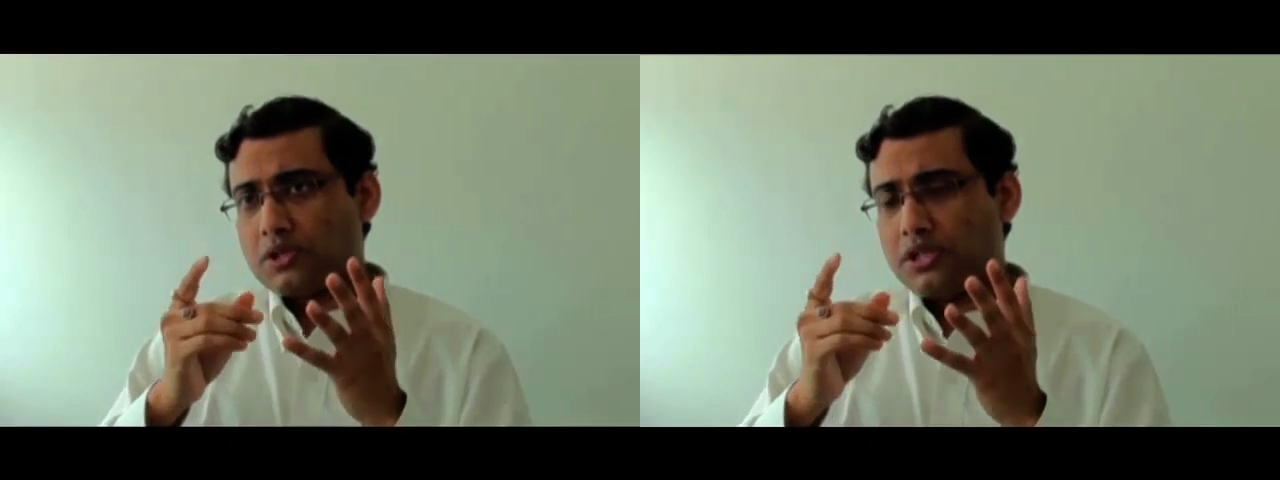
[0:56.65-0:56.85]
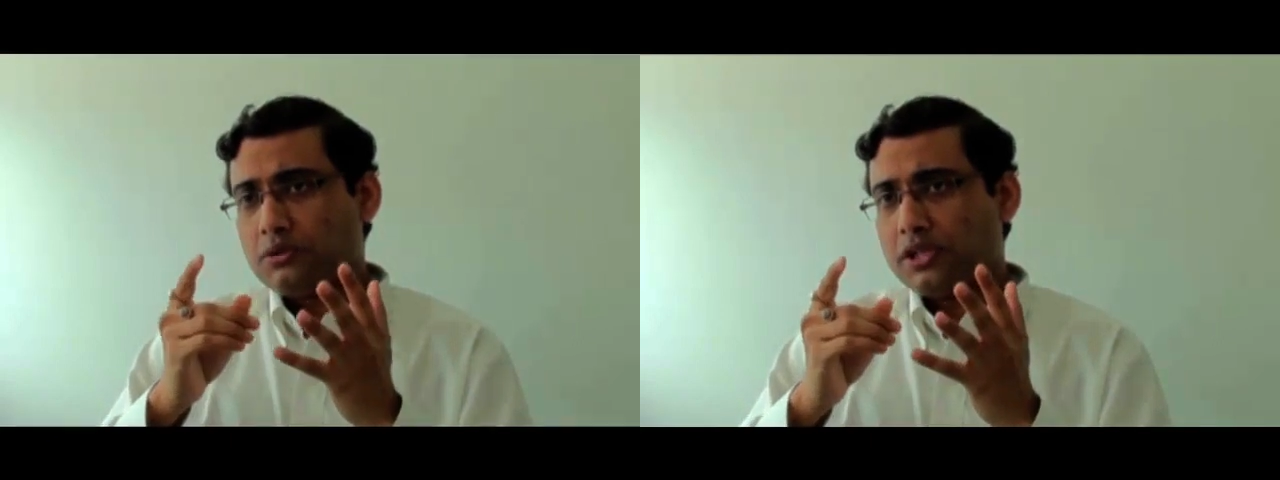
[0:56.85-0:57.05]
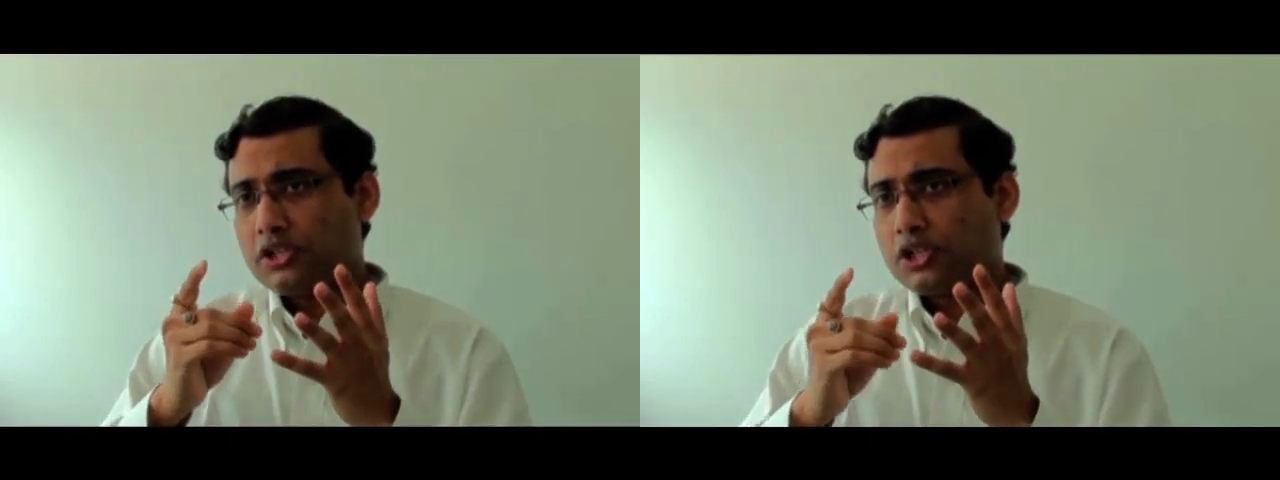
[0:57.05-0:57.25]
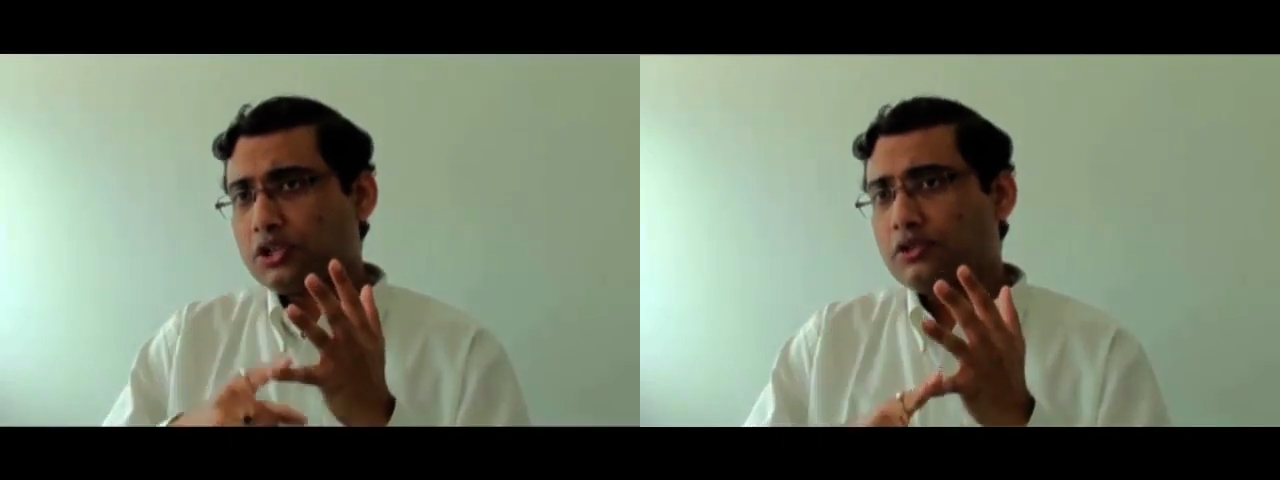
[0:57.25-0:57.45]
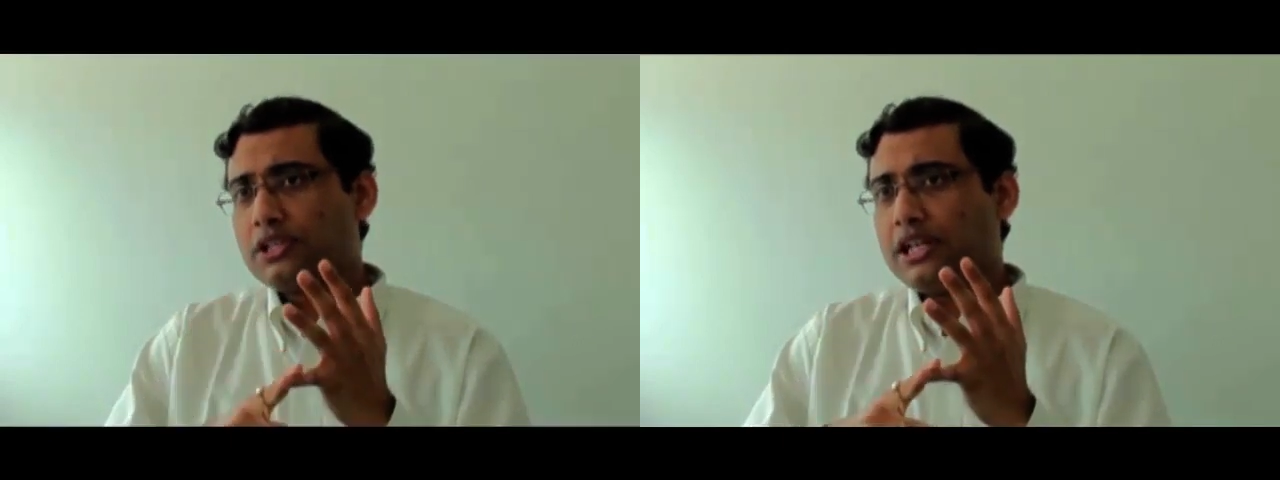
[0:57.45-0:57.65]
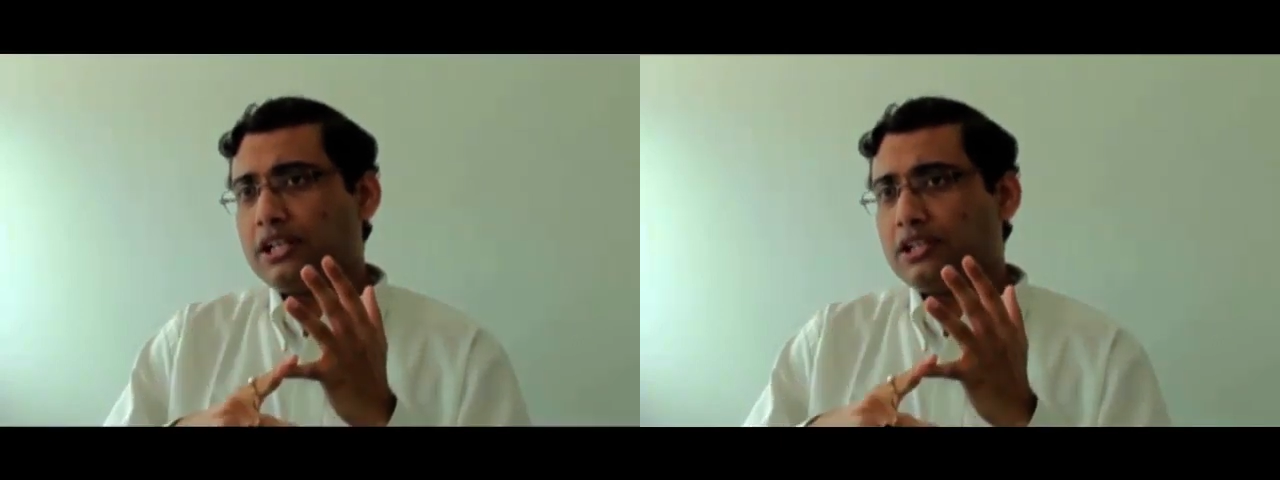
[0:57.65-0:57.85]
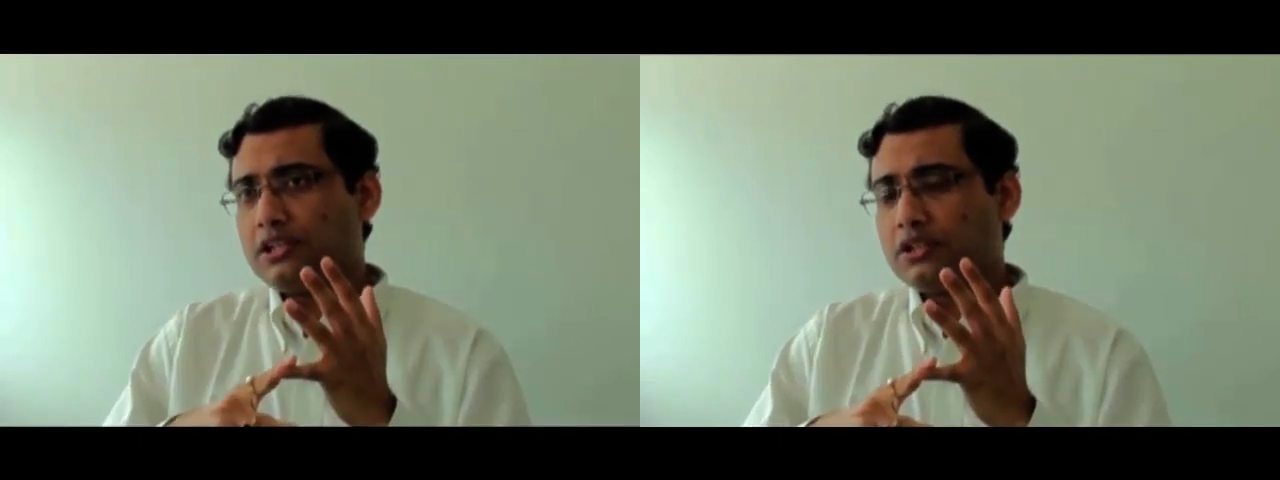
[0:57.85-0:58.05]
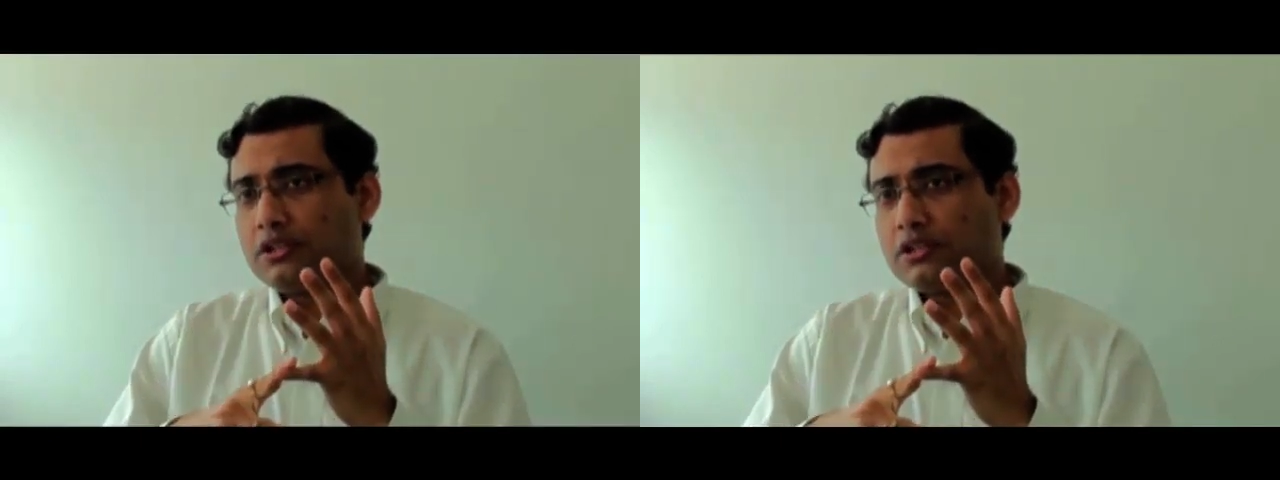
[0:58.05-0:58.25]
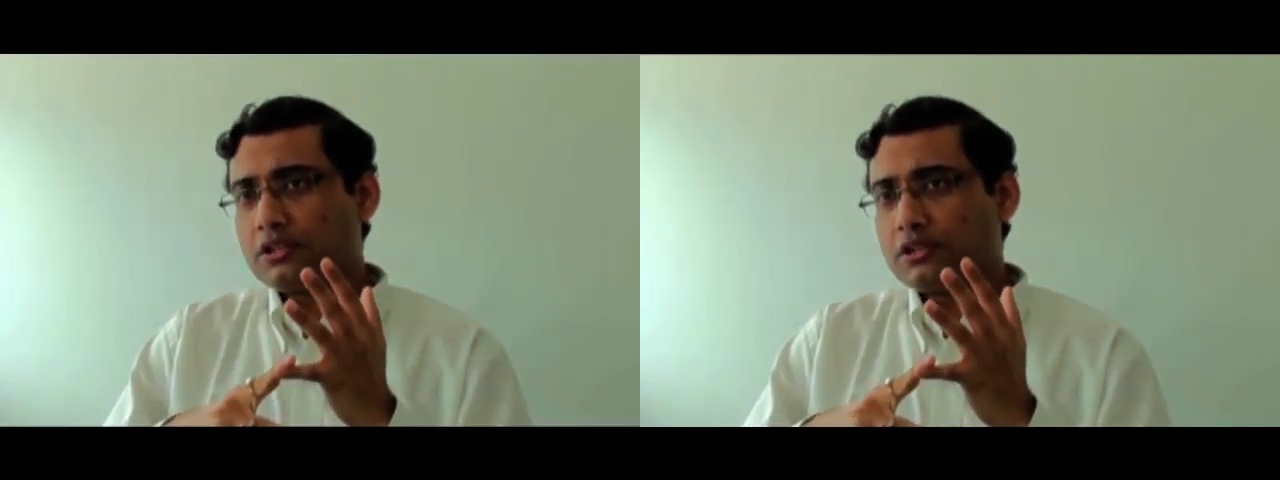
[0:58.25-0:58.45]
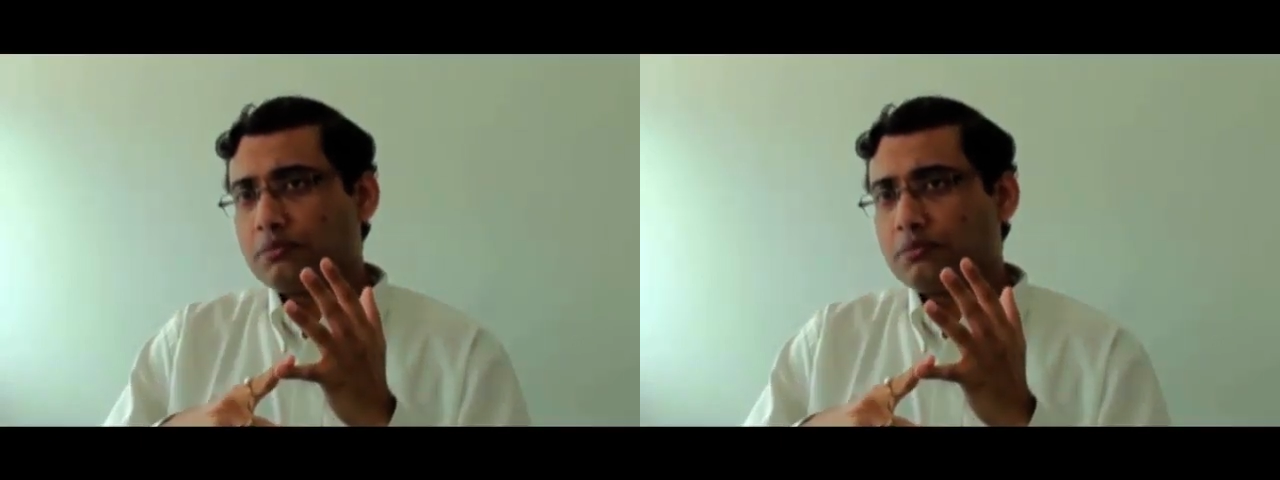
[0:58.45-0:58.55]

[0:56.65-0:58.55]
You ensure that your